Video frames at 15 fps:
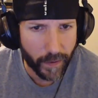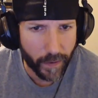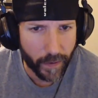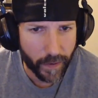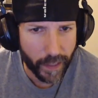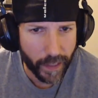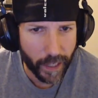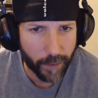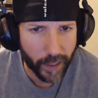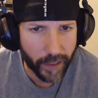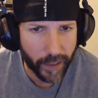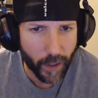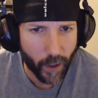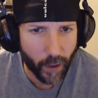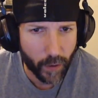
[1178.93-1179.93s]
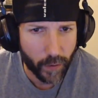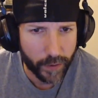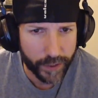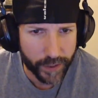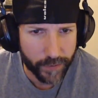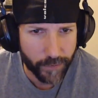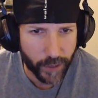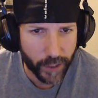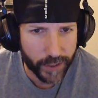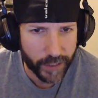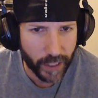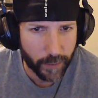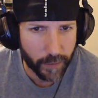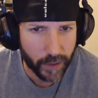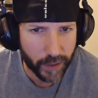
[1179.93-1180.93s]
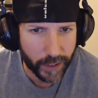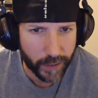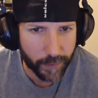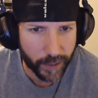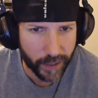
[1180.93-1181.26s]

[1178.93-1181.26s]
yeah. Planet Hulk was first, I believe,